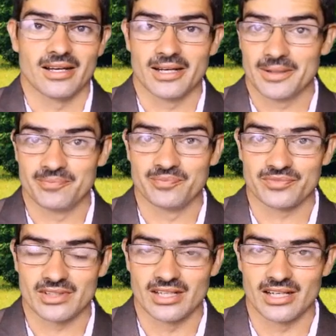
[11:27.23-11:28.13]

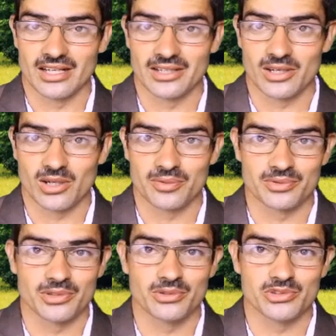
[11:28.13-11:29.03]
I hope
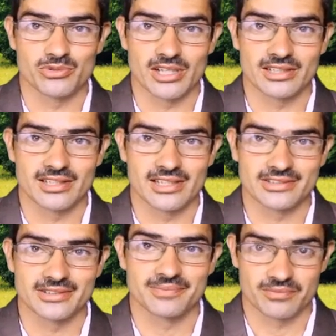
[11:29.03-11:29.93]
you enjoyed the
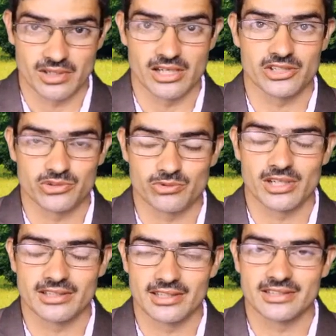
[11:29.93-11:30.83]
lesson. I
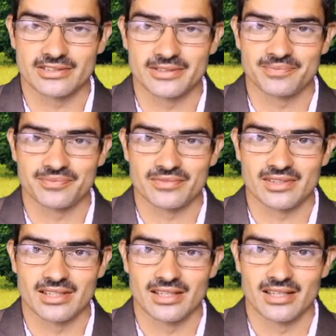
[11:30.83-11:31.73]
enjoyed the lesson.
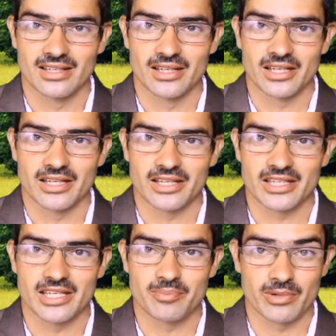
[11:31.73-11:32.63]

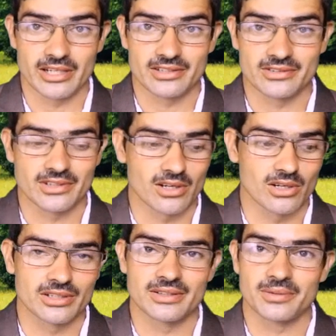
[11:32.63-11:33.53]
Keep practicing
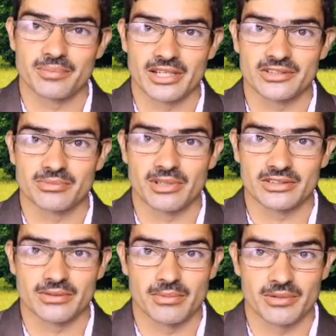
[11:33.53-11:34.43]
on. Practice
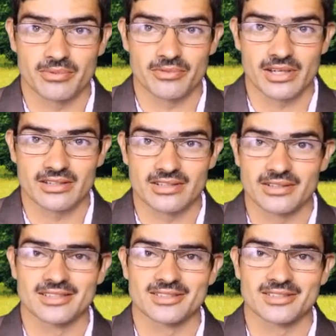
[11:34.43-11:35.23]
makes a man perfect.